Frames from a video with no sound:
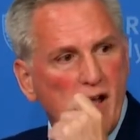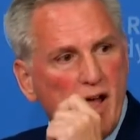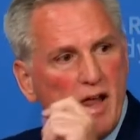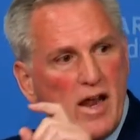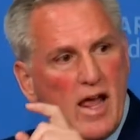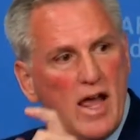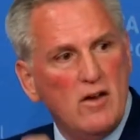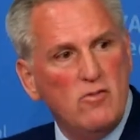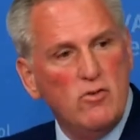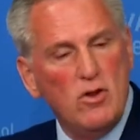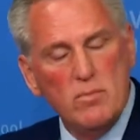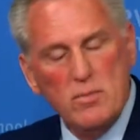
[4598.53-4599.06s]

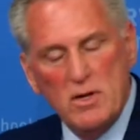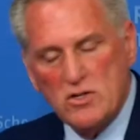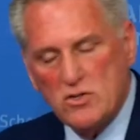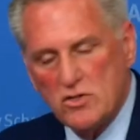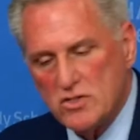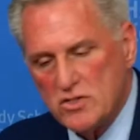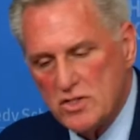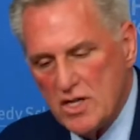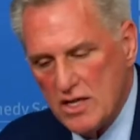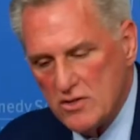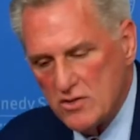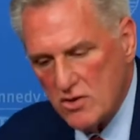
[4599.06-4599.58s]
And Andrea
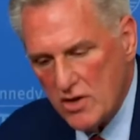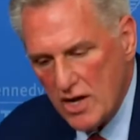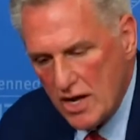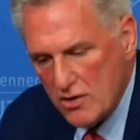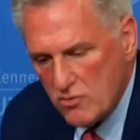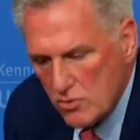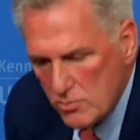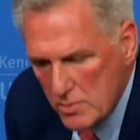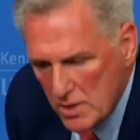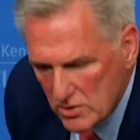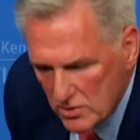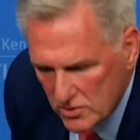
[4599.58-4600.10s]
Mitchell stands there and
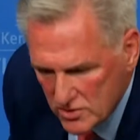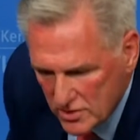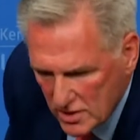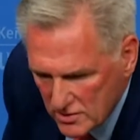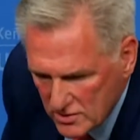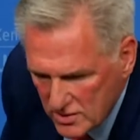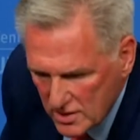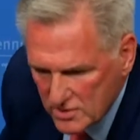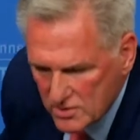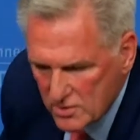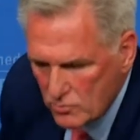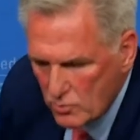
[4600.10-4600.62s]
Andrea Mitchell
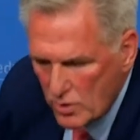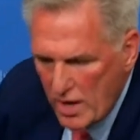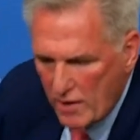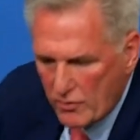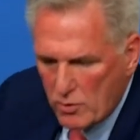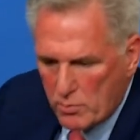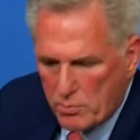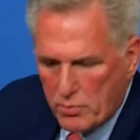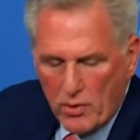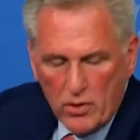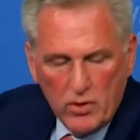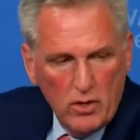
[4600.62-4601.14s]
says this, and we
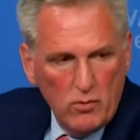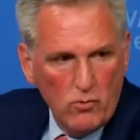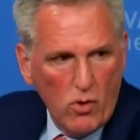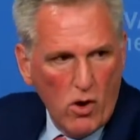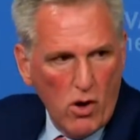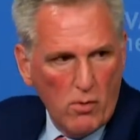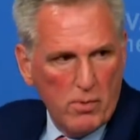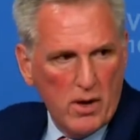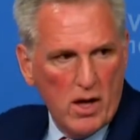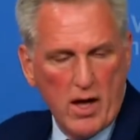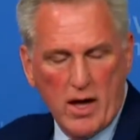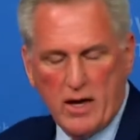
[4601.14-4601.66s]
have the Berlin
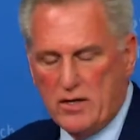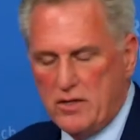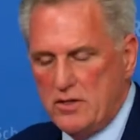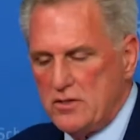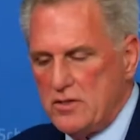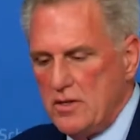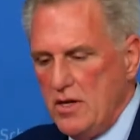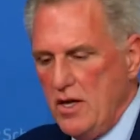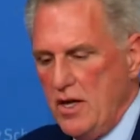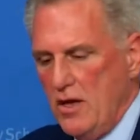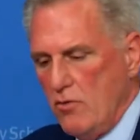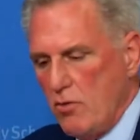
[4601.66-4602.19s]
Wall behind
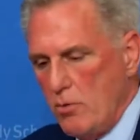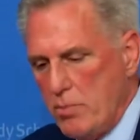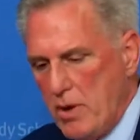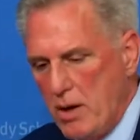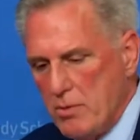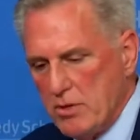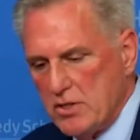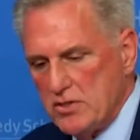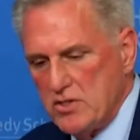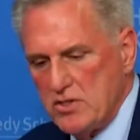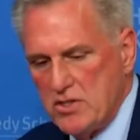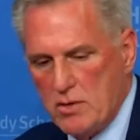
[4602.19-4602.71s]
us.
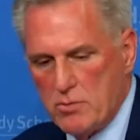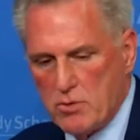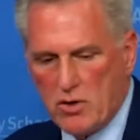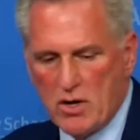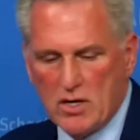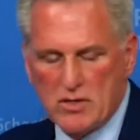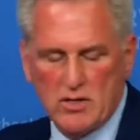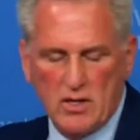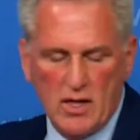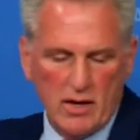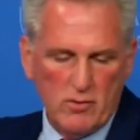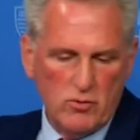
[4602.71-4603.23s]
Republicans and
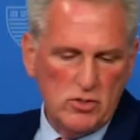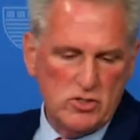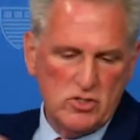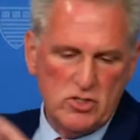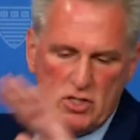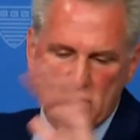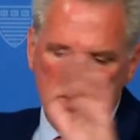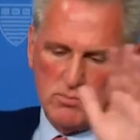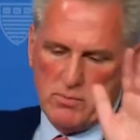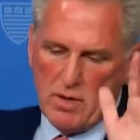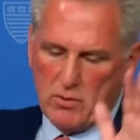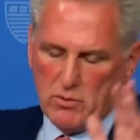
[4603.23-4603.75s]
Democrats are aligned. We
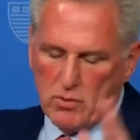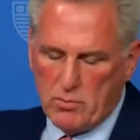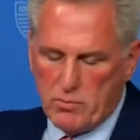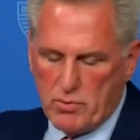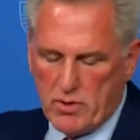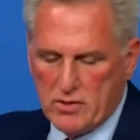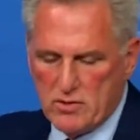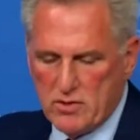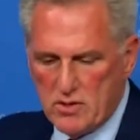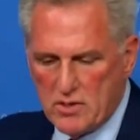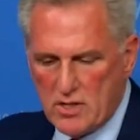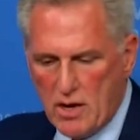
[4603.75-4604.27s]
just met with the
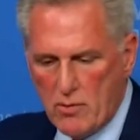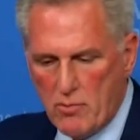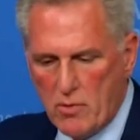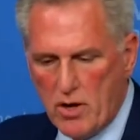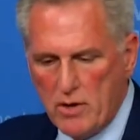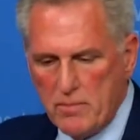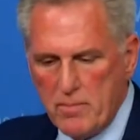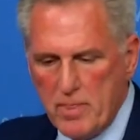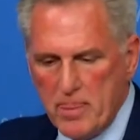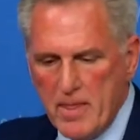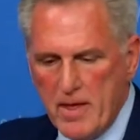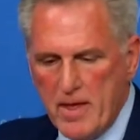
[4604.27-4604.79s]
president of
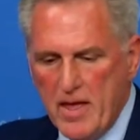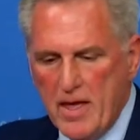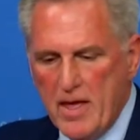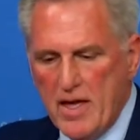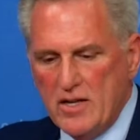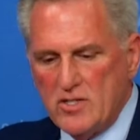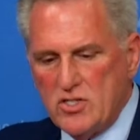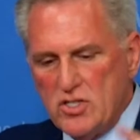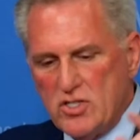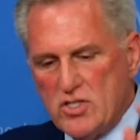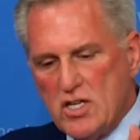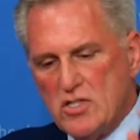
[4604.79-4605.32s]
Taiwan.
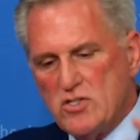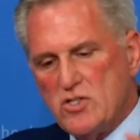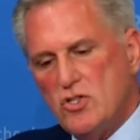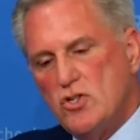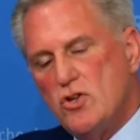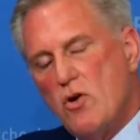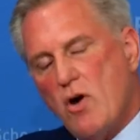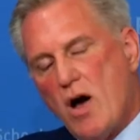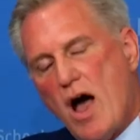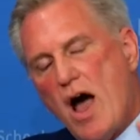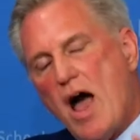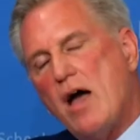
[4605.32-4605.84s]
She says, you
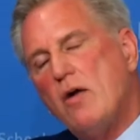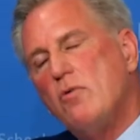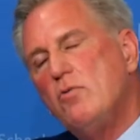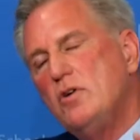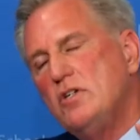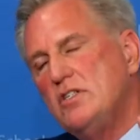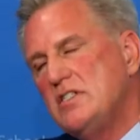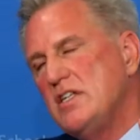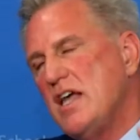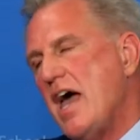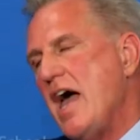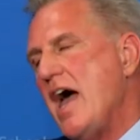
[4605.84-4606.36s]
know, I
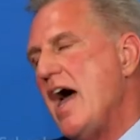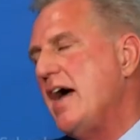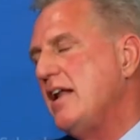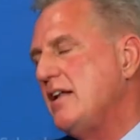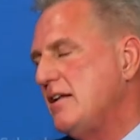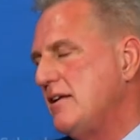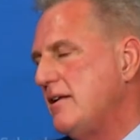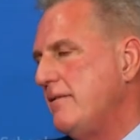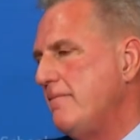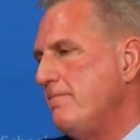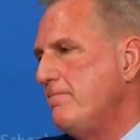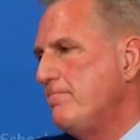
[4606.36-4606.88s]
was
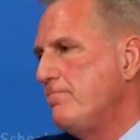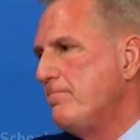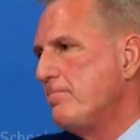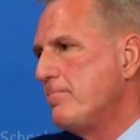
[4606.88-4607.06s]
at